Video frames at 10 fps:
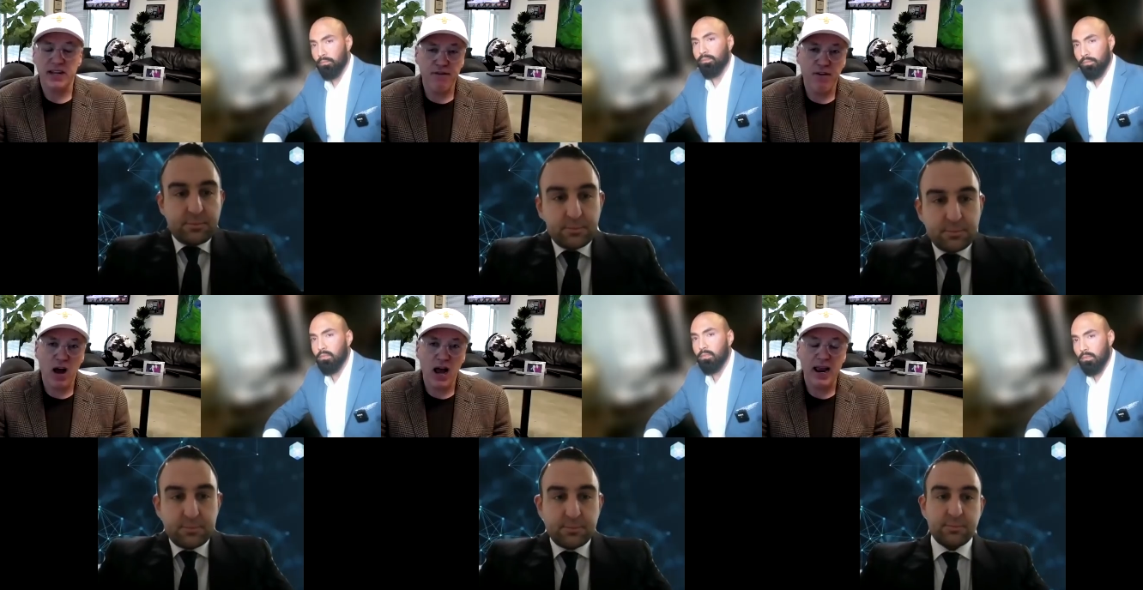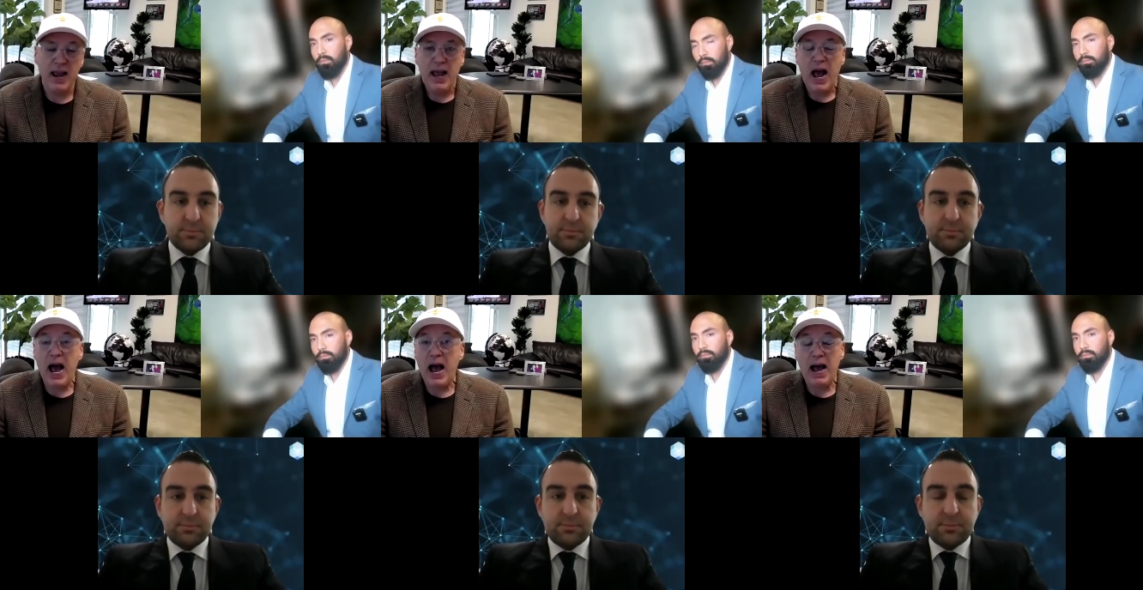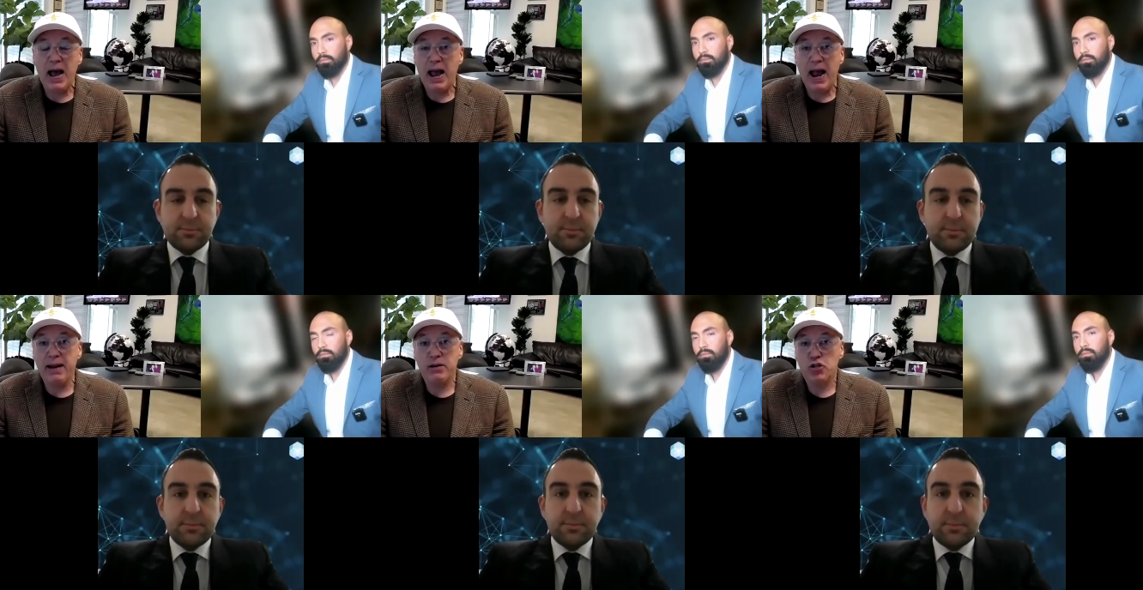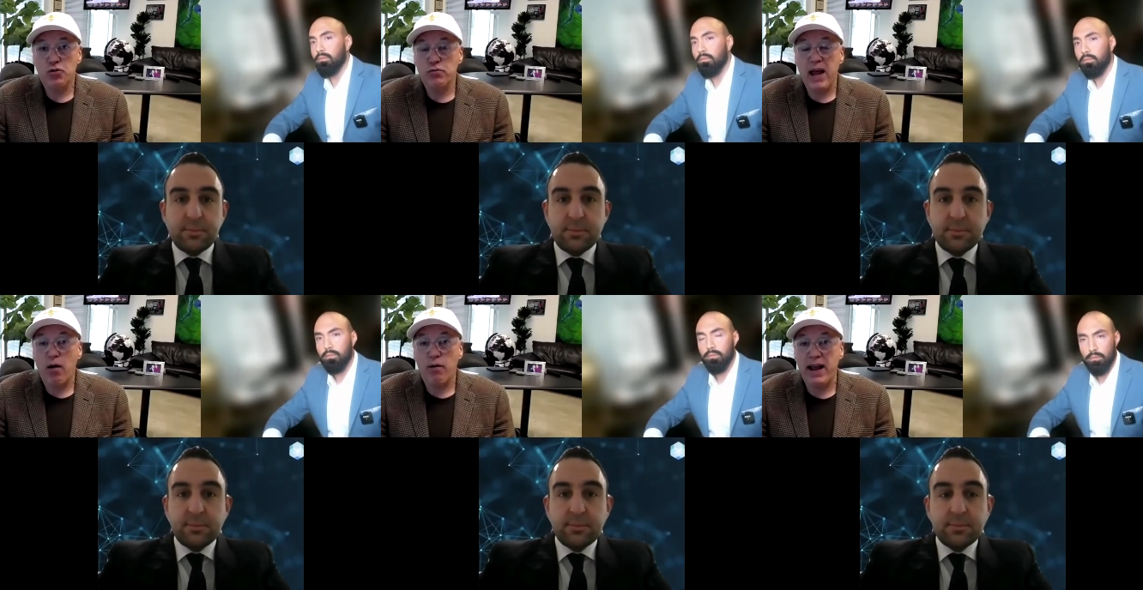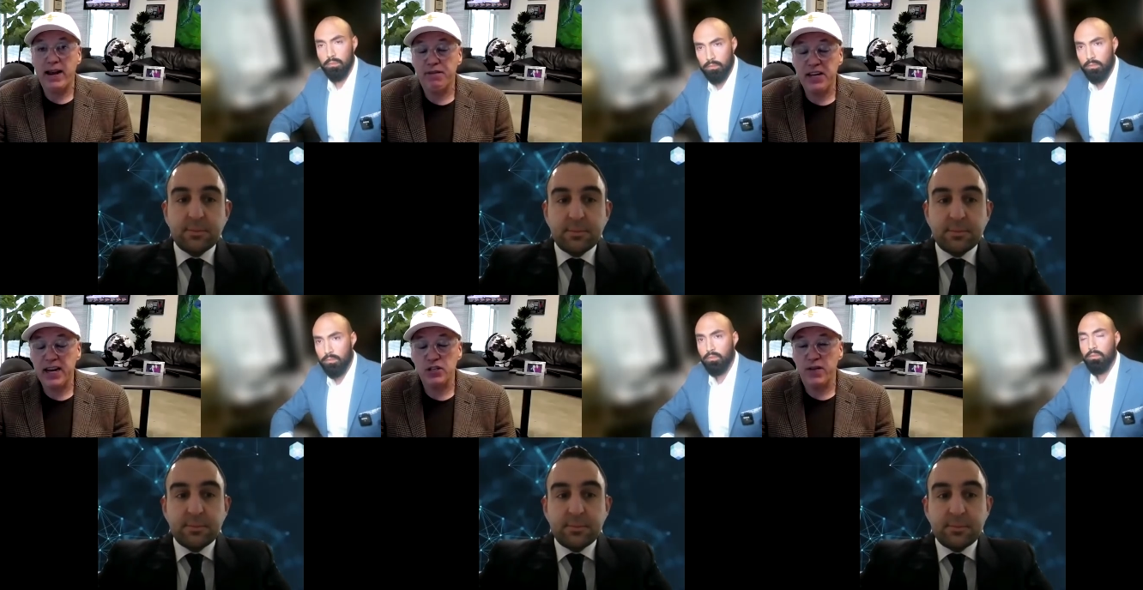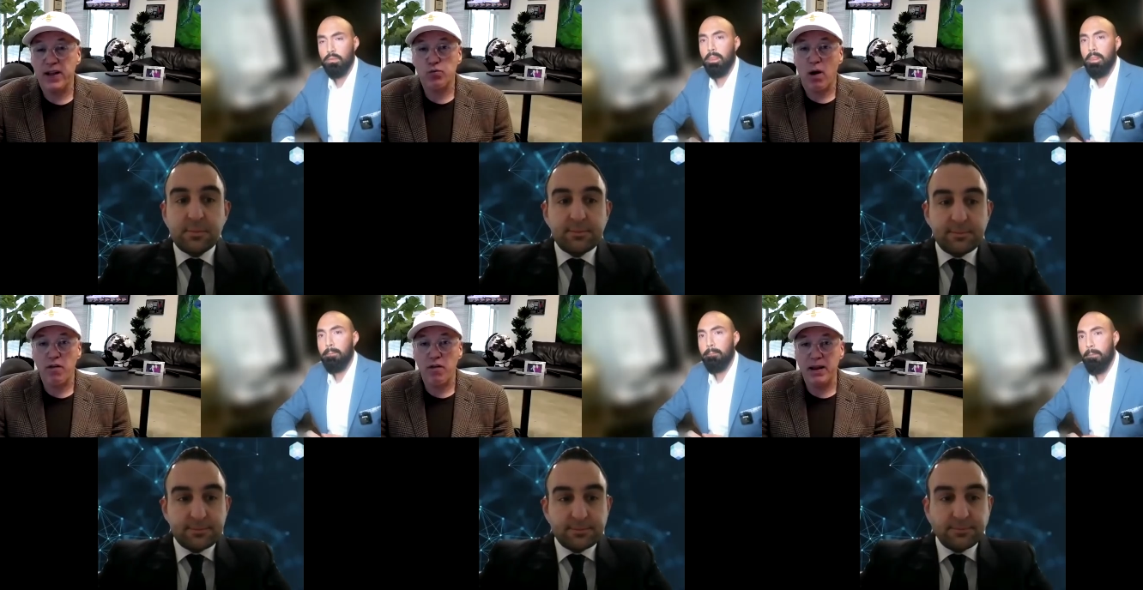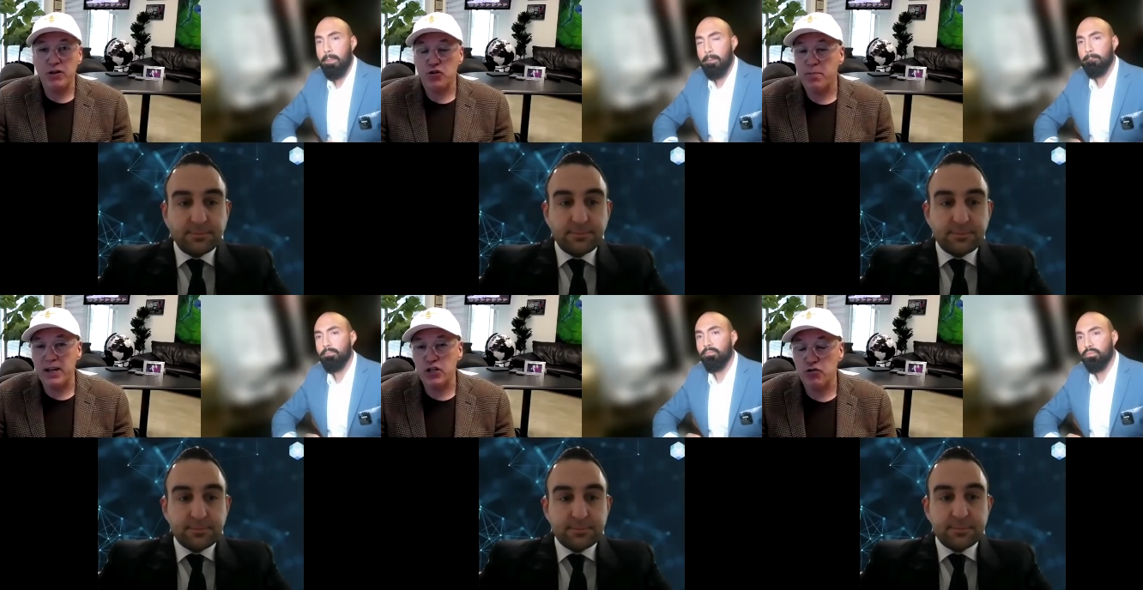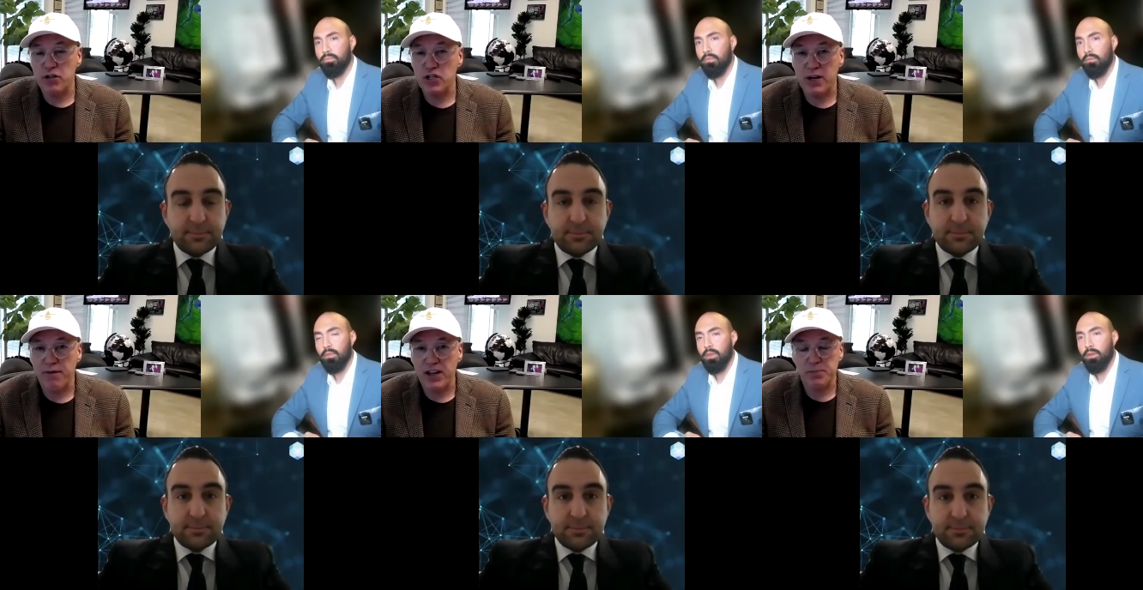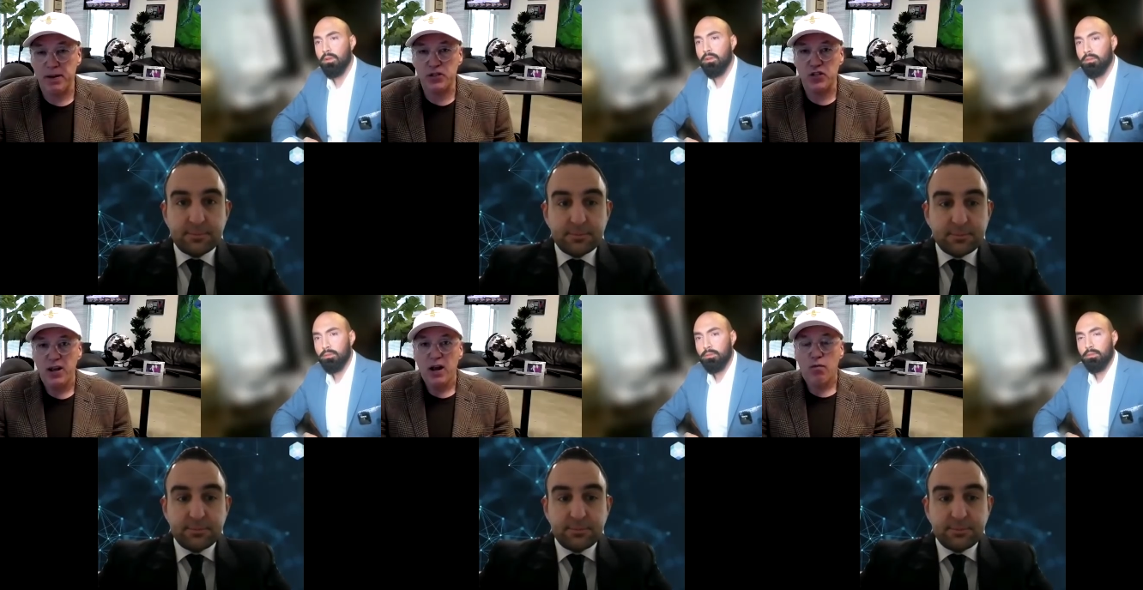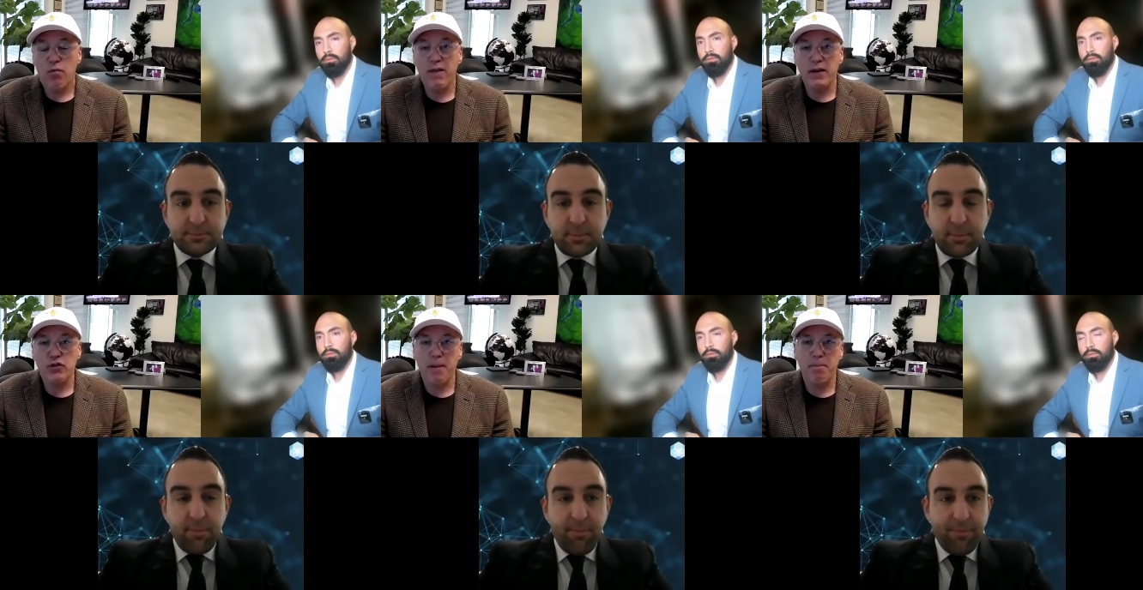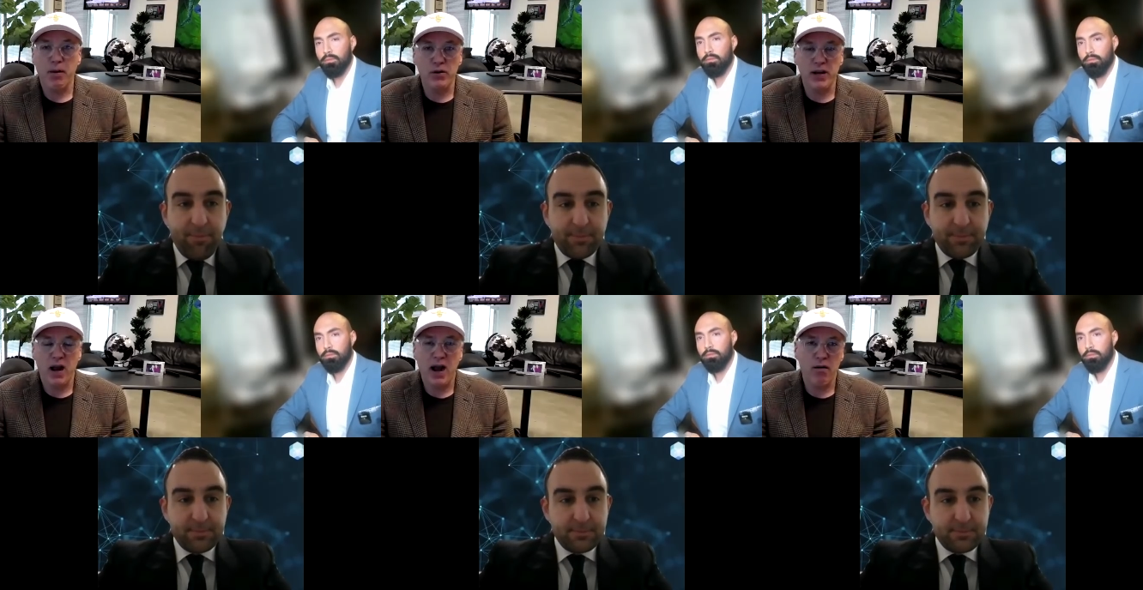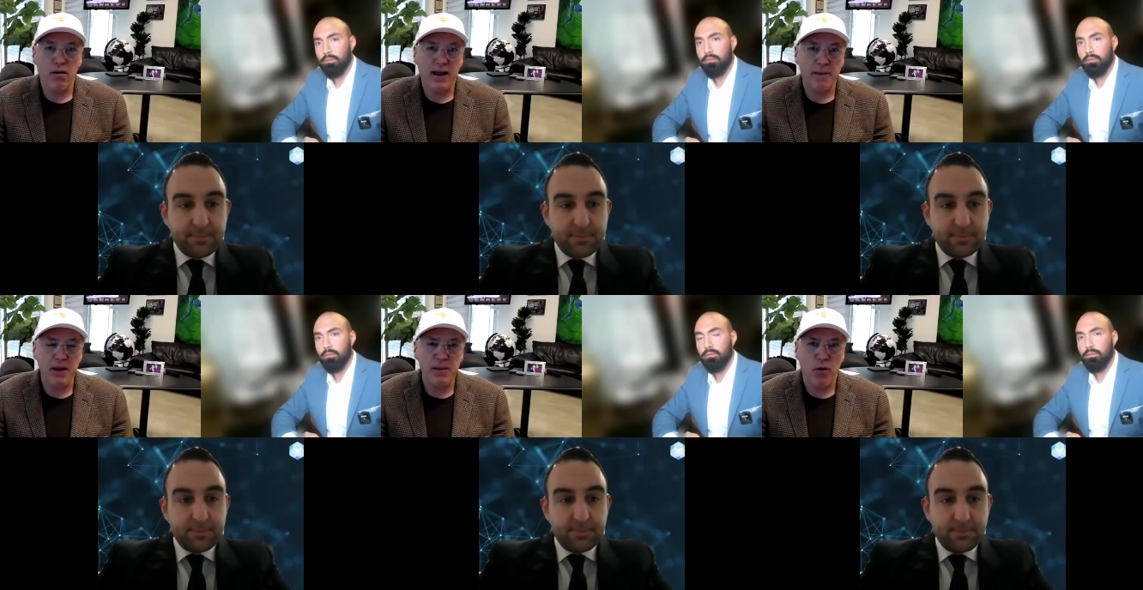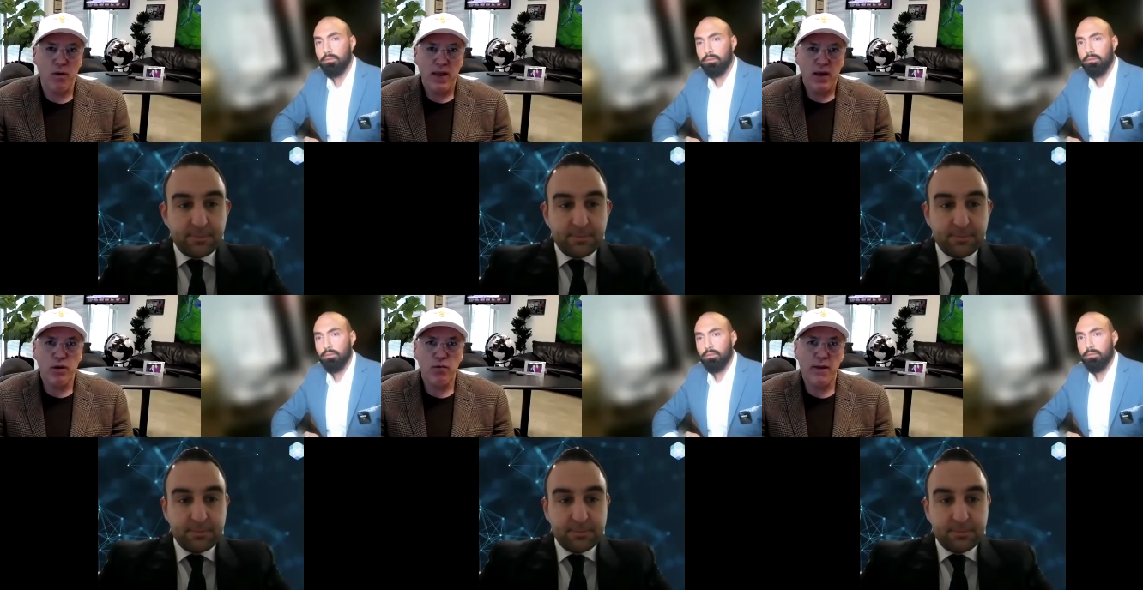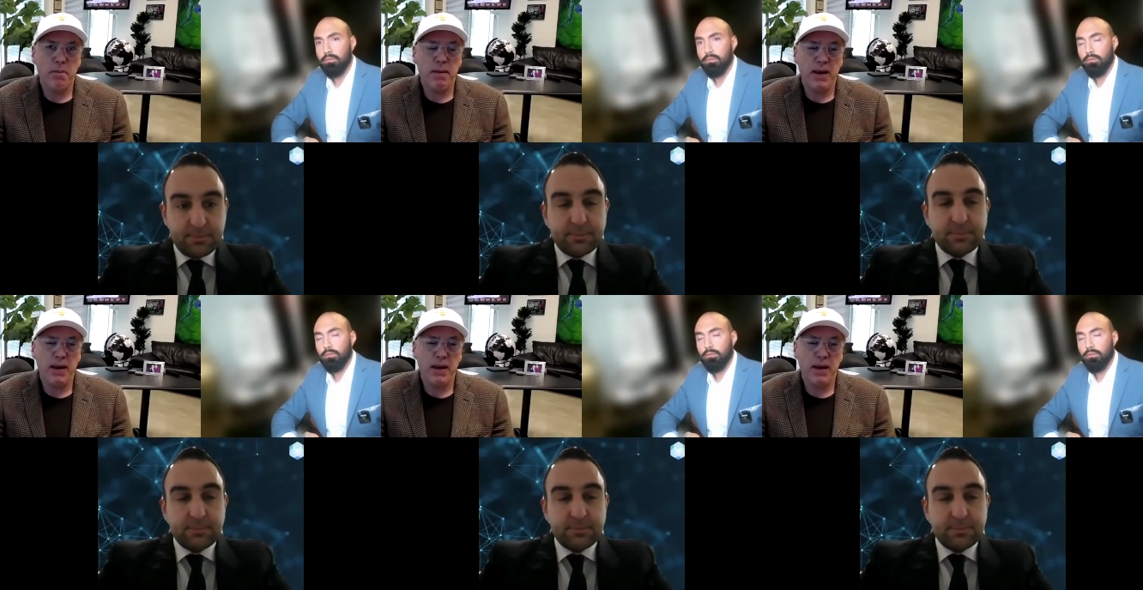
Speaker 1: DeFi, and to now NFTs. And that's why we made many strategic investments. Rather than try to build and hire a lot of people, we'd rather